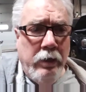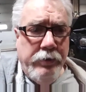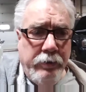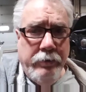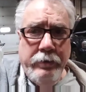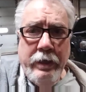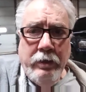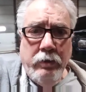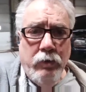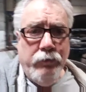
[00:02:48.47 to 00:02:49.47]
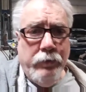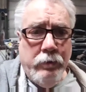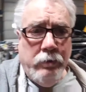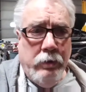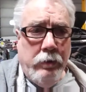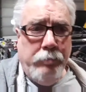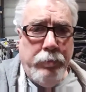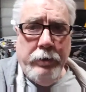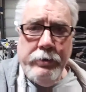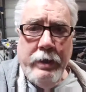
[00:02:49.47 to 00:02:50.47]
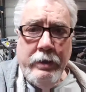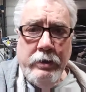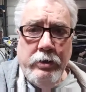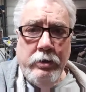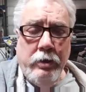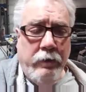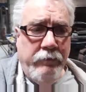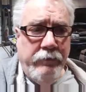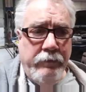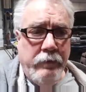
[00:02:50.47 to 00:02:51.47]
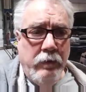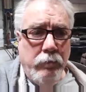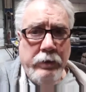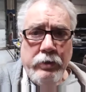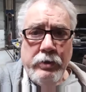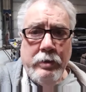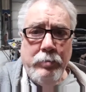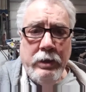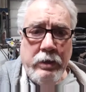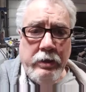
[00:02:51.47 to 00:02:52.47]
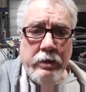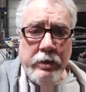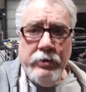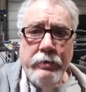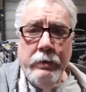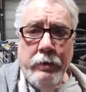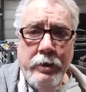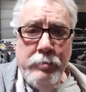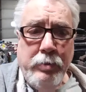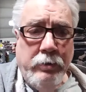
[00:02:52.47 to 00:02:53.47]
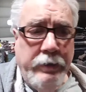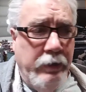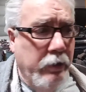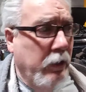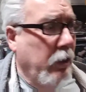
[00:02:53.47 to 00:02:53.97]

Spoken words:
so they're taking over a percentage of what used to be the industrial arts building,